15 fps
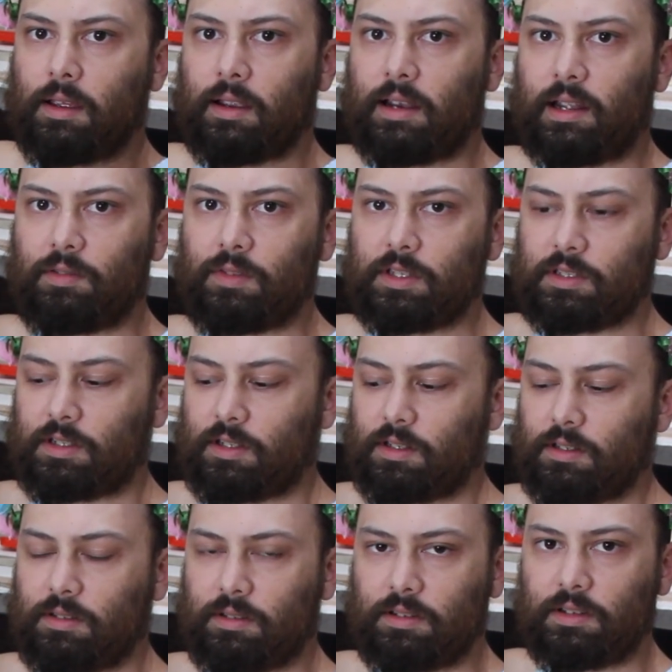have these little
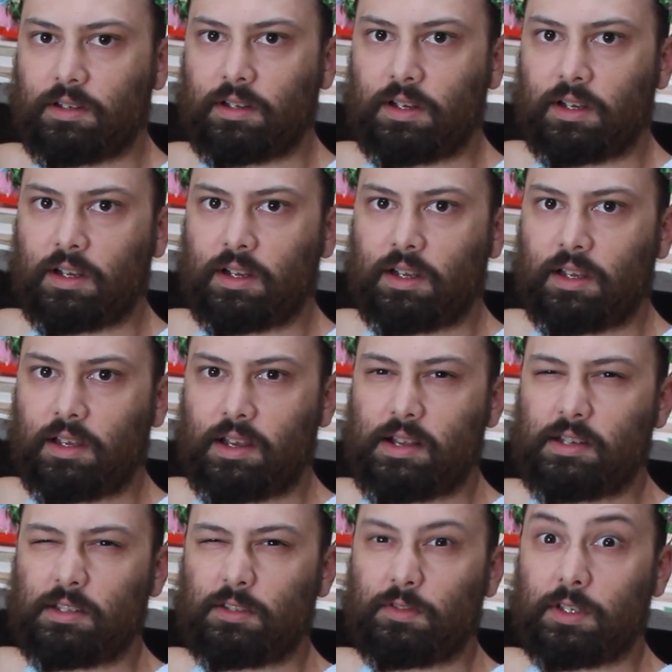
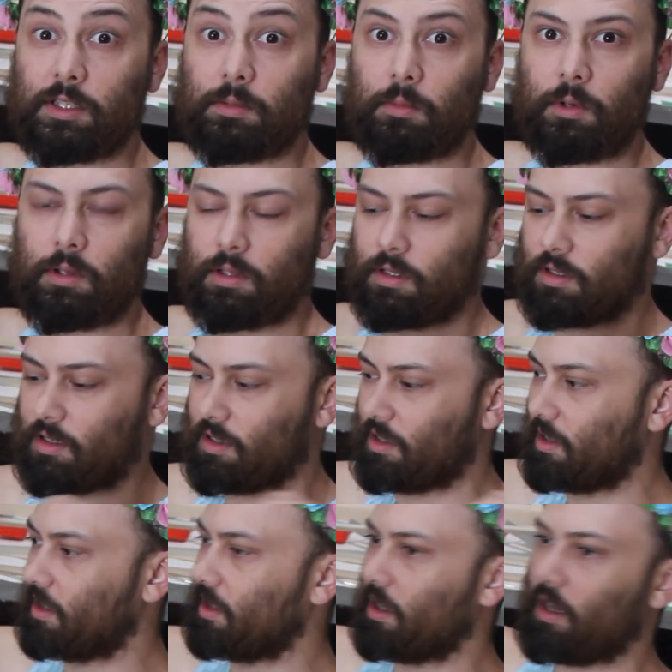edges visible.
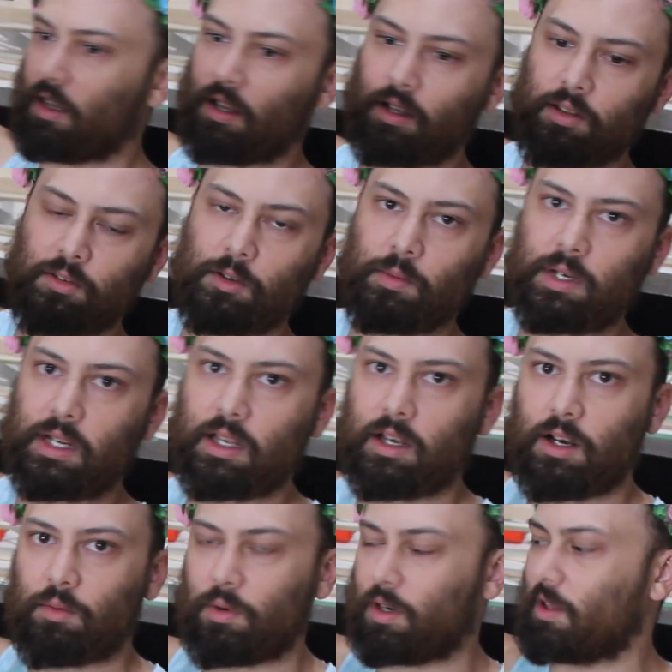So I'm going to
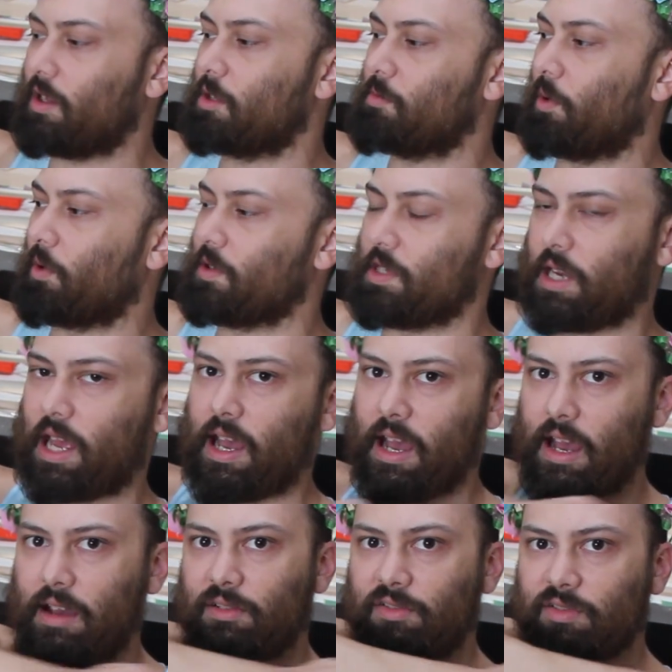cut one of these boards in
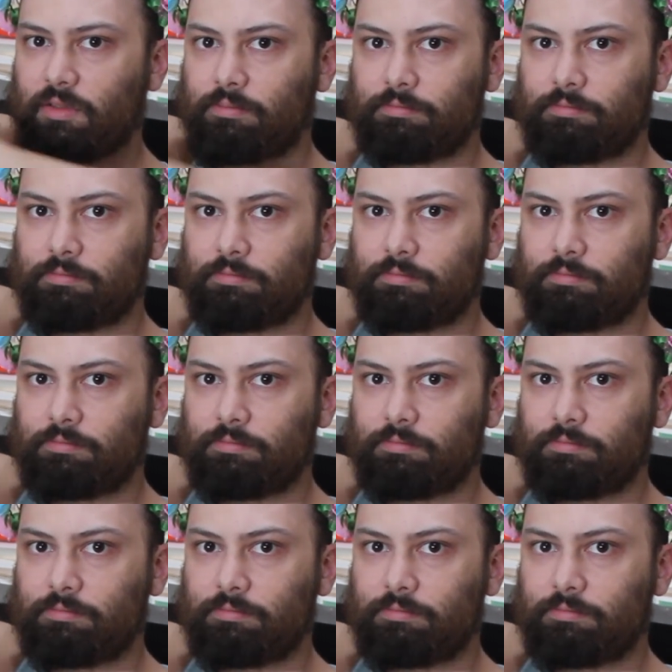half.